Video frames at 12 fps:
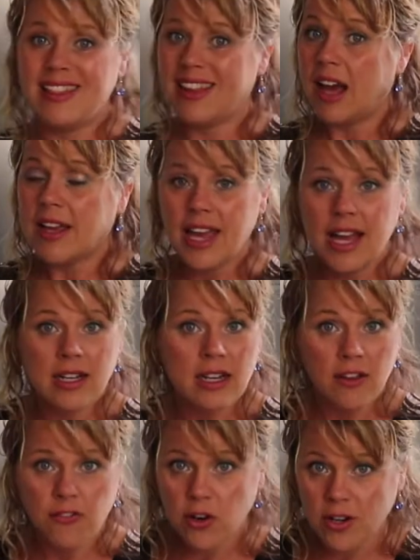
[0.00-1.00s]
Again,
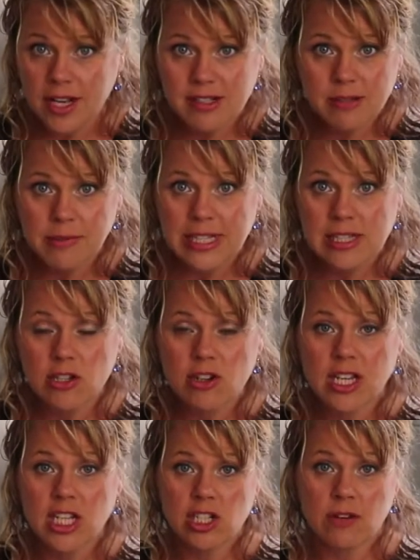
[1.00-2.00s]
if you're customizing your
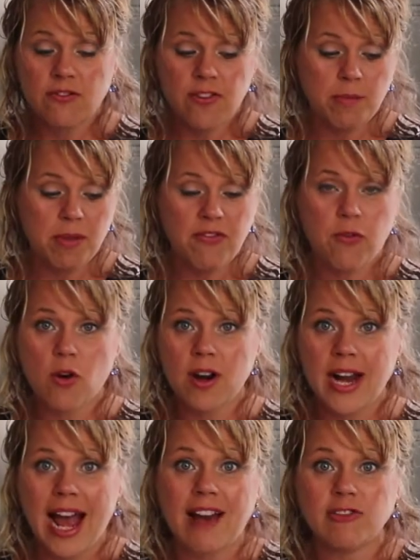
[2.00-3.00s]
kitchen from before
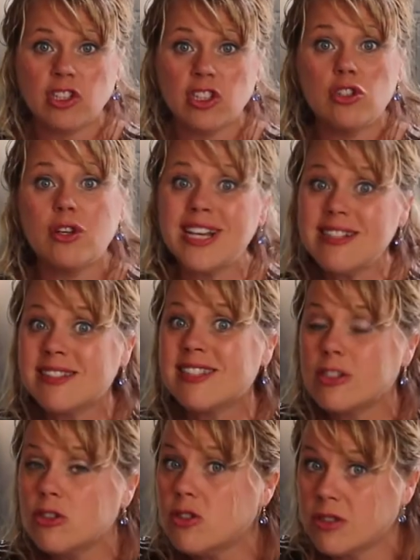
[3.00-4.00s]
and after, you can
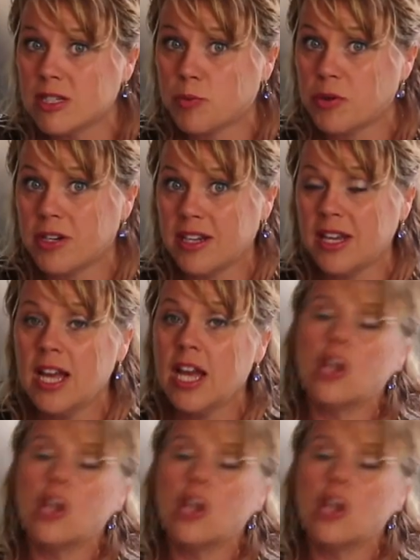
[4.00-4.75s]
still do this pretty.